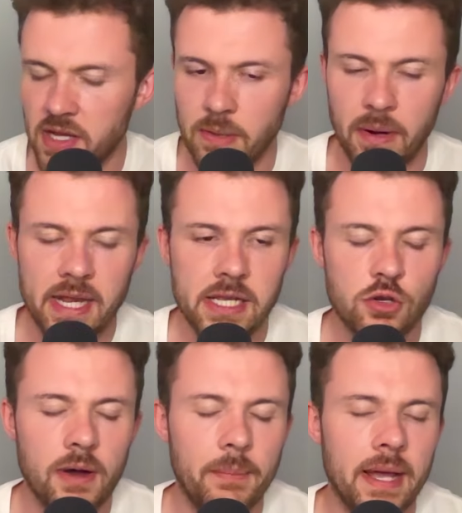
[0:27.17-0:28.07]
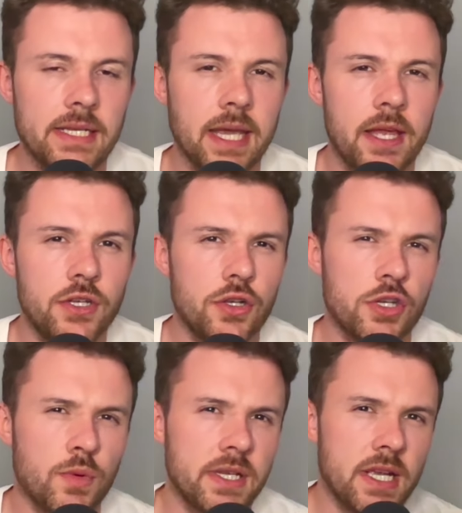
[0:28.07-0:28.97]
So plenty to talk about, plenty to get into. Just
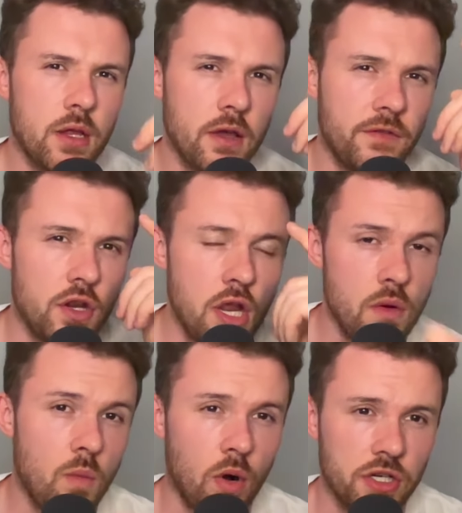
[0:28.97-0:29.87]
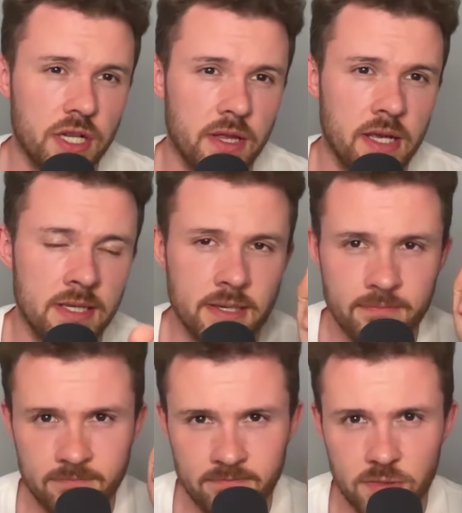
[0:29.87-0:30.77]
want to say that if you're new and watching this,
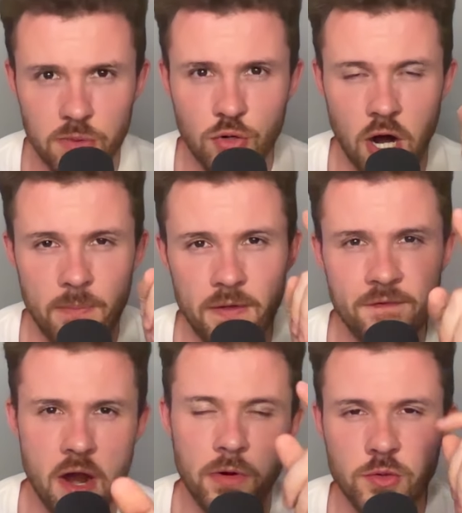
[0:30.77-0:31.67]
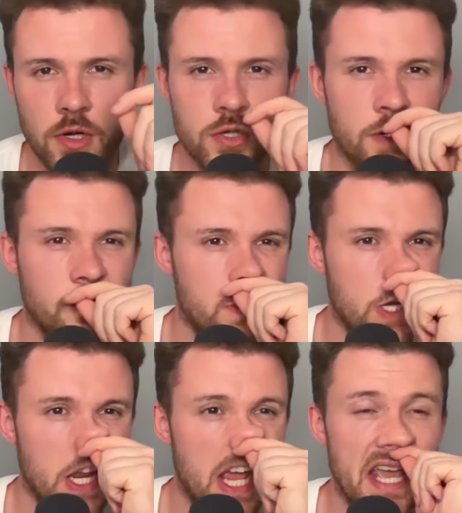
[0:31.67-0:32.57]
subscribe. You're very much welcome to join the
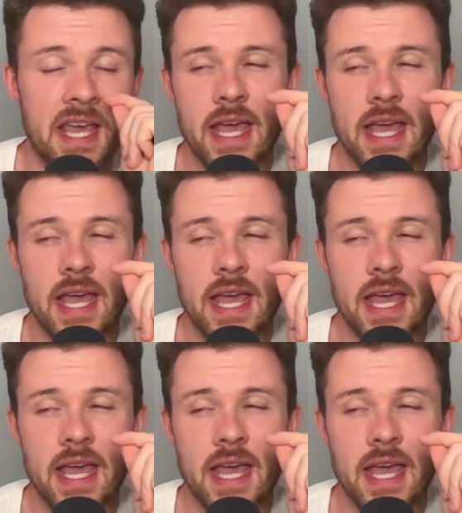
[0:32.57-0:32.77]
journey.